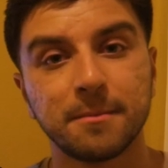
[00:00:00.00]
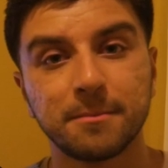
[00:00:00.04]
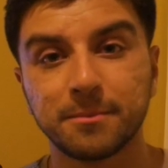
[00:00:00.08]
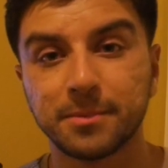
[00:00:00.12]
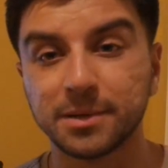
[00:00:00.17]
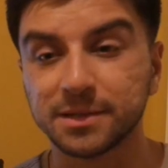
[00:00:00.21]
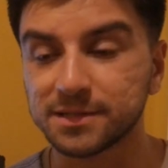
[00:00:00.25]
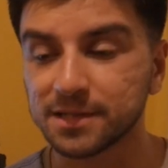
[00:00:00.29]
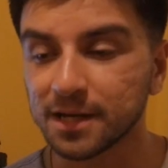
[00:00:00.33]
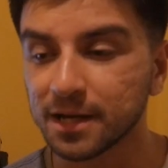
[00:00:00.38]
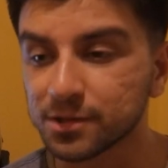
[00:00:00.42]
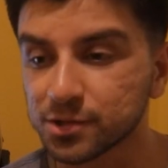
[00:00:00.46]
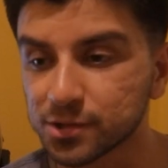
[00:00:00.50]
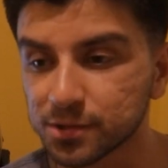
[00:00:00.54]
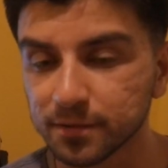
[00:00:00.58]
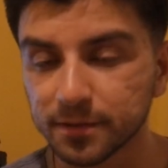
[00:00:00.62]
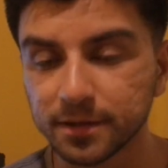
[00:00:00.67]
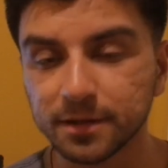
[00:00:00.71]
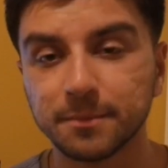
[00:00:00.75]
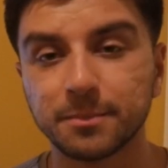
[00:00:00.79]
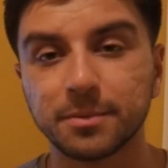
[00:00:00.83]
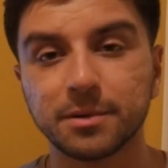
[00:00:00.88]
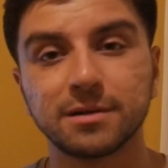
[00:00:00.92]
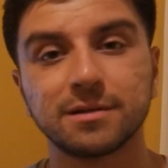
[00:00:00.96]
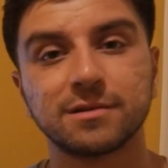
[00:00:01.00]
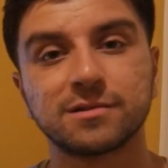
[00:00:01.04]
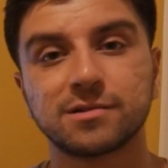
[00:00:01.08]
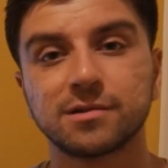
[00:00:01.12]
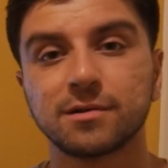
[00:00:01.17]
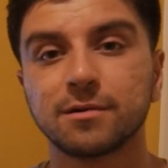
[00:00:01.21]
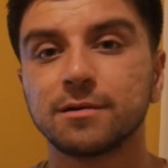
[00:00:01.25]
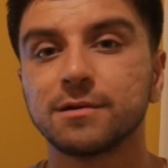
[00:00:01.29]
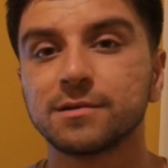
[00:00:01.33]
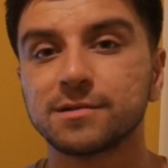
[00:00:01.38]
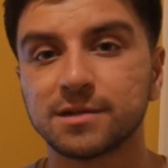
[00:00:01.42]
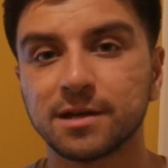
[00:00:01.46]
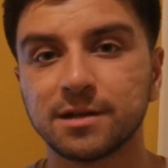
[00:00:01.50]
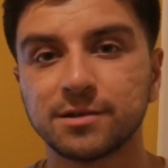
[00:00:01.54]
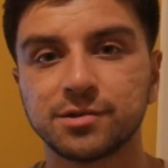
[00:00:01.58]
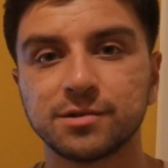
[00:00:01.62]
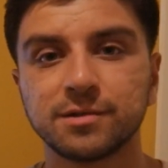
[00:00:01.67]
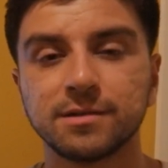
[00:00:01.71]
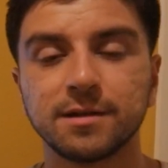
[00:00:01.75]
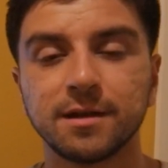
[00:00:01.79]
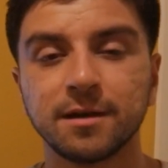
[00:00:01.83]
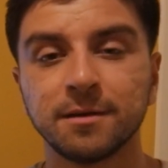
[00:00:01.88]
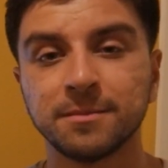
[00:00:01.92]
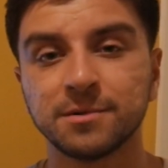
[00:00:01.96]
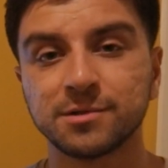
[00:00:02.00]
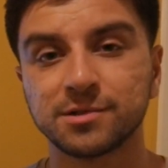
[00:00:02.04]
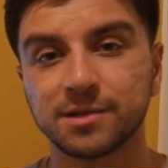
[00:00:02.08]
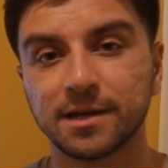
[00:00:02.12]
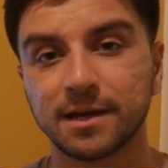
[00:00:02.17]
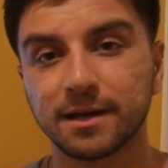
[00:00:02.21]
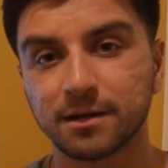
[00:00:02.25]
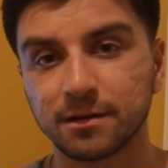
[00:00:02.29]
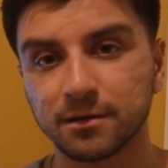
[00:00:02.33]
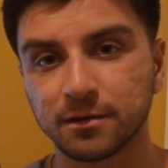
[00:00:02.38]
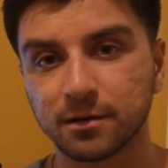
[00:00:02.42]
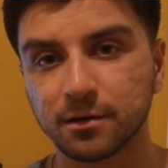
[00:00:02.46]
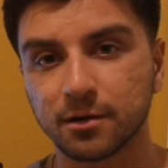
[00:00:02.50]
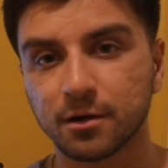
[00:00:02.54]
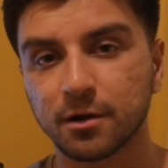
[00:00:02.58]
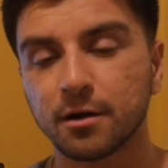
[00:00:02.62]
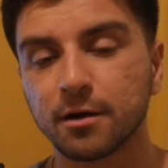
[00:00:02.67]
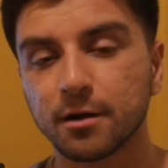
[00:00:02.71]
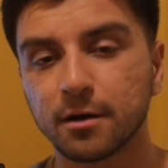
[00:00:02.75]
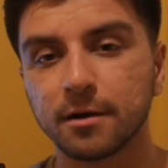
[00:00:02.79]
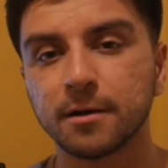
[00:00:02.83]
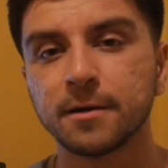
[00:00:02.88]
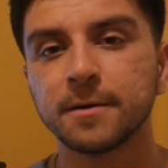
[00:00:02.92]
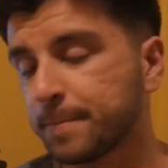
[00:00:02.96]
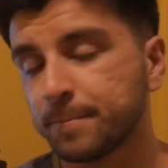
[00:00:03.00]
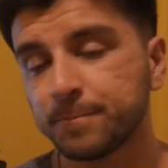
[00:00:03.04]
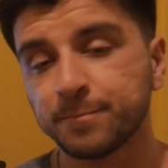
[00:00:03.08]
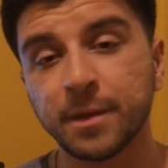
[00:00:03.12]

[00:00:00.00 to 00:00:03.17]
potentially pretty serious engine damage that can occur.